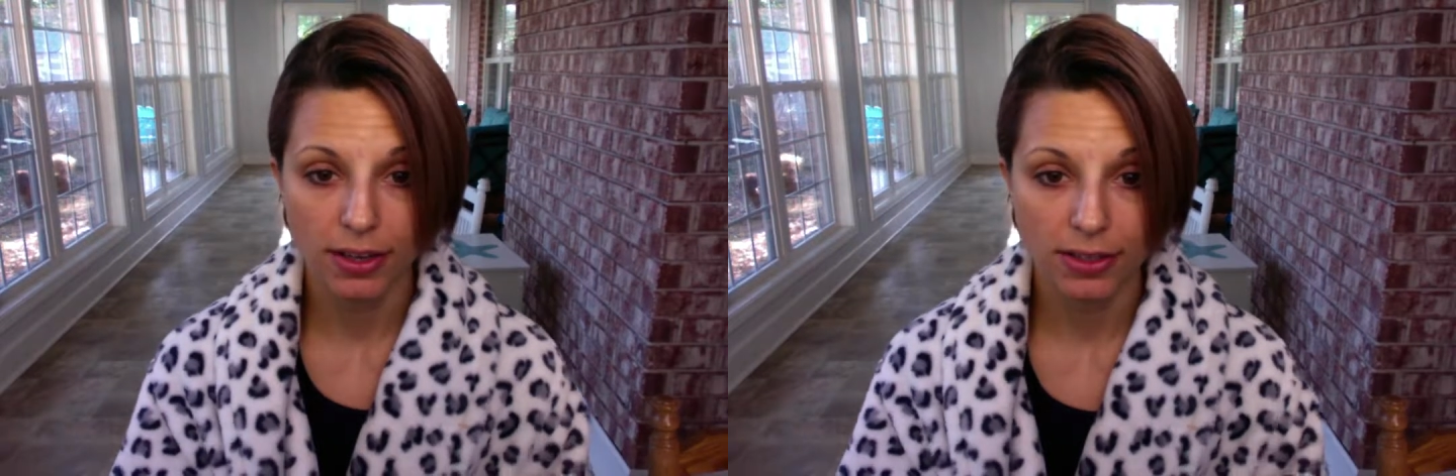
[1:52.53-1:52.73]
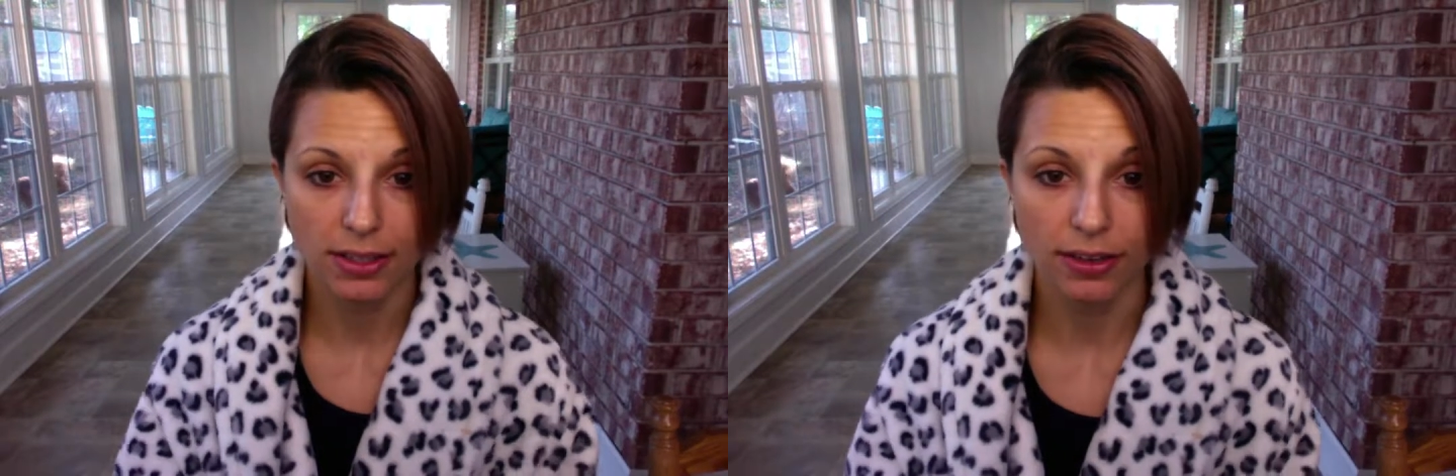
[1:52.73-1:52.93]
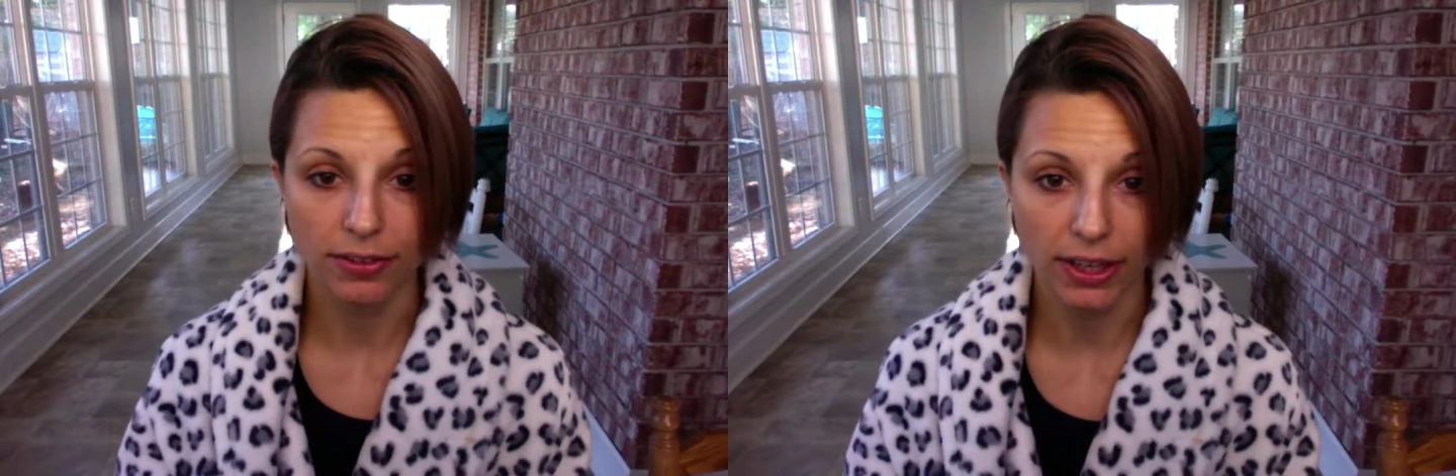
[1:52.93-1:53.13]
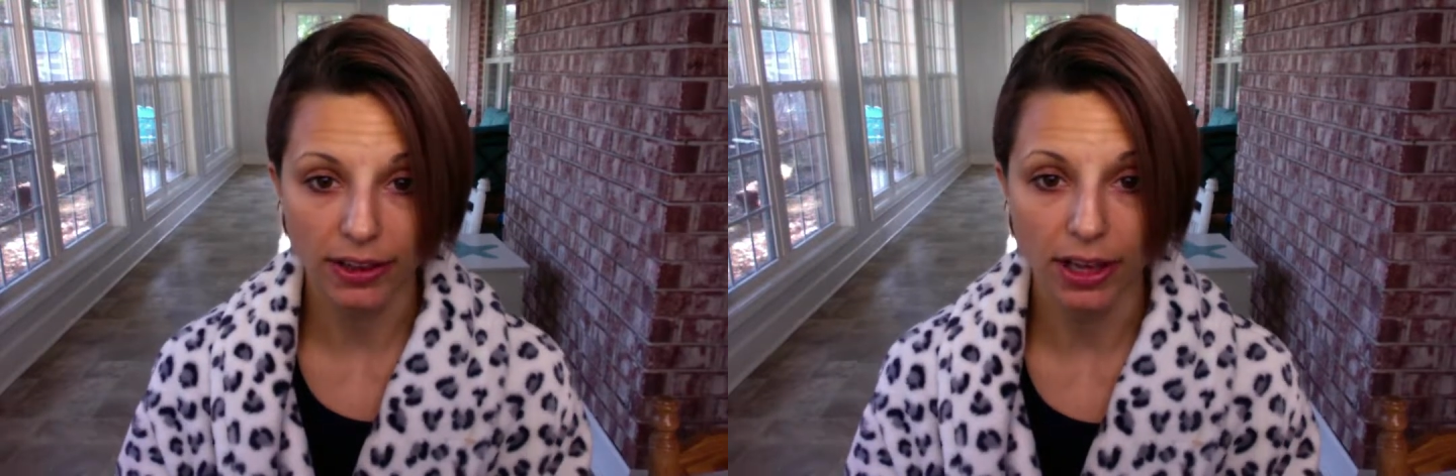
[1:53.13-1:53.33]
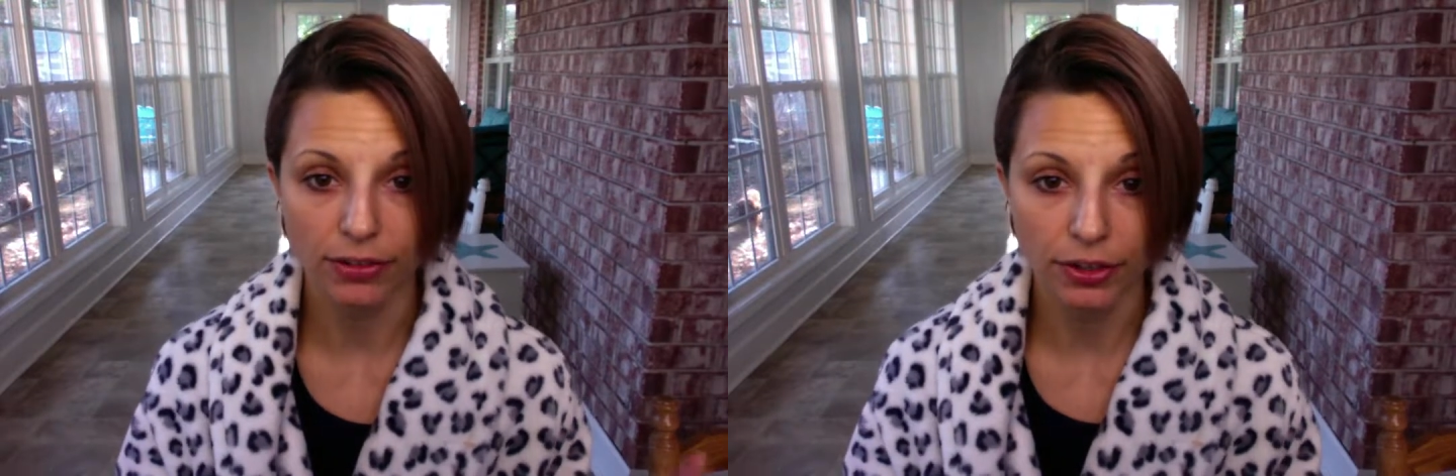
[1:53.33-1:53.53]
stuff like
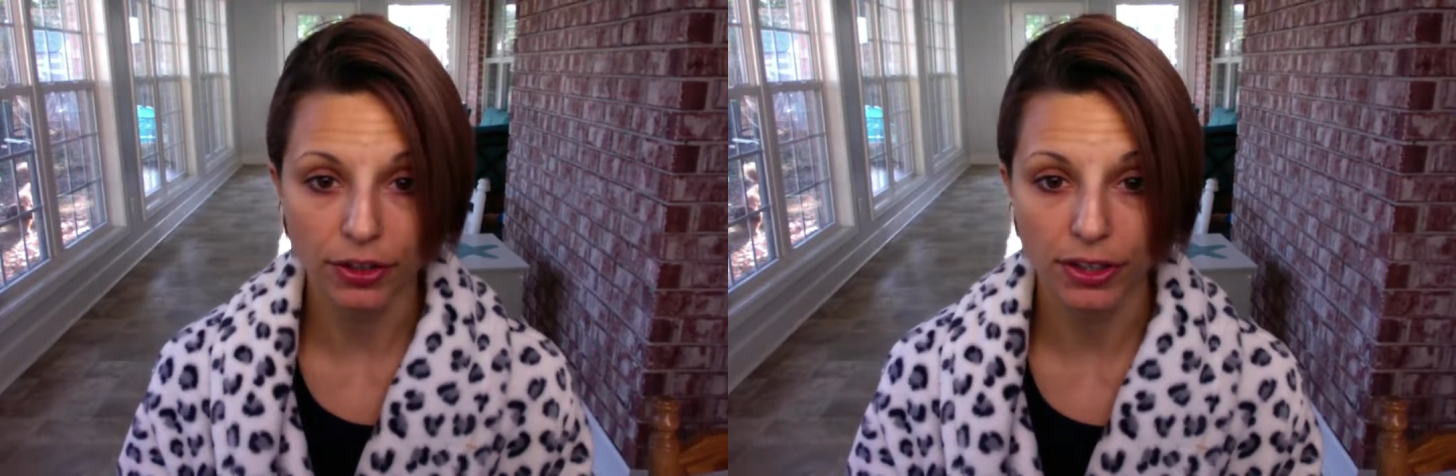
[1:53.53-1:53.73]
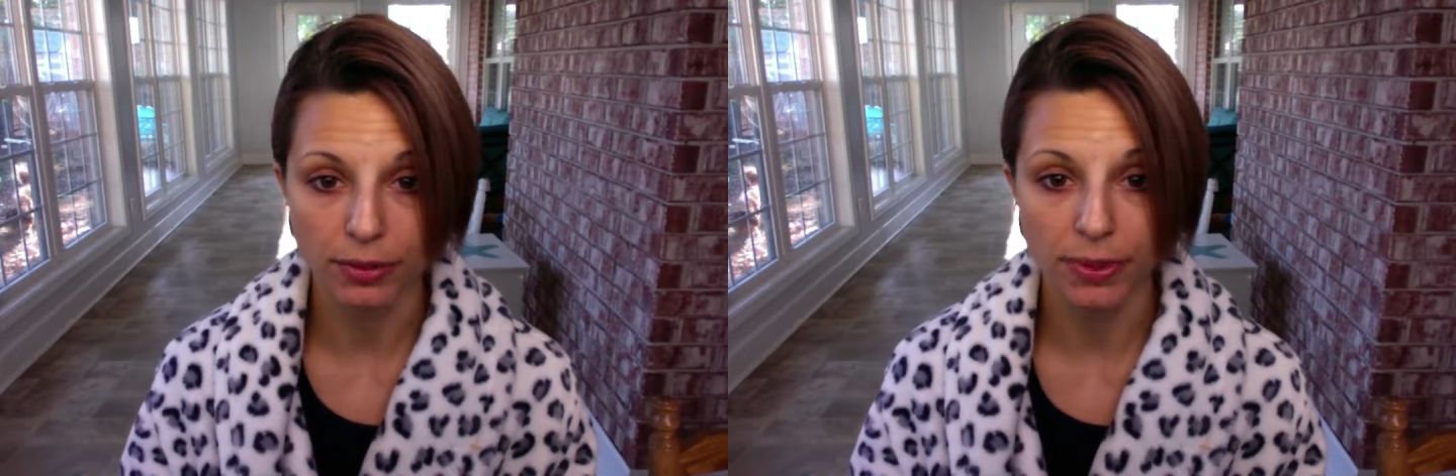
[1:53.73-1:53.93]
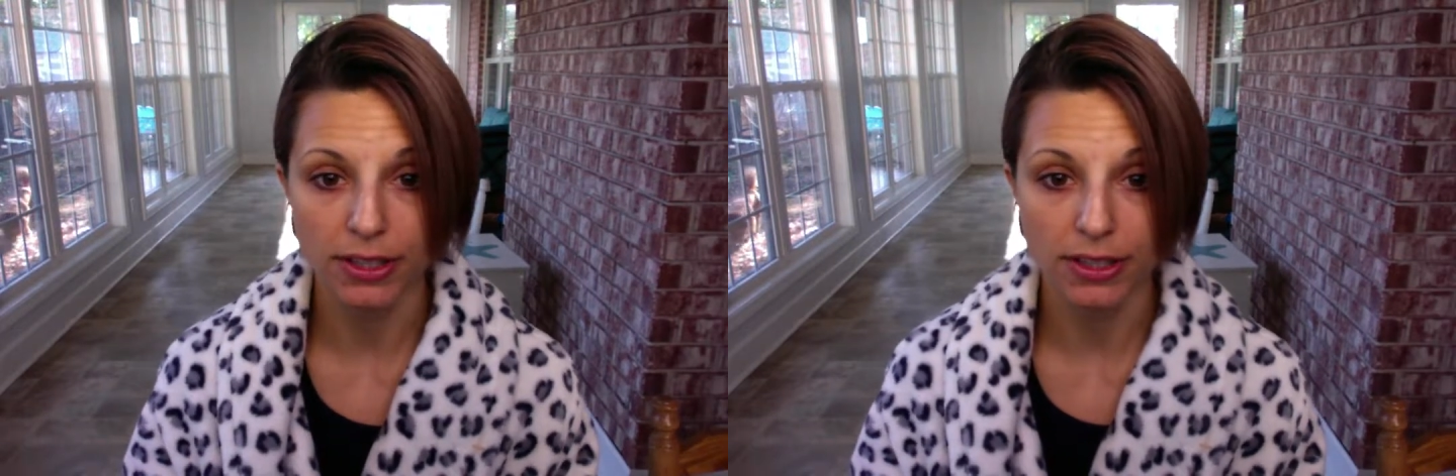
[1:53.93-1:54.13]
that for Christmas.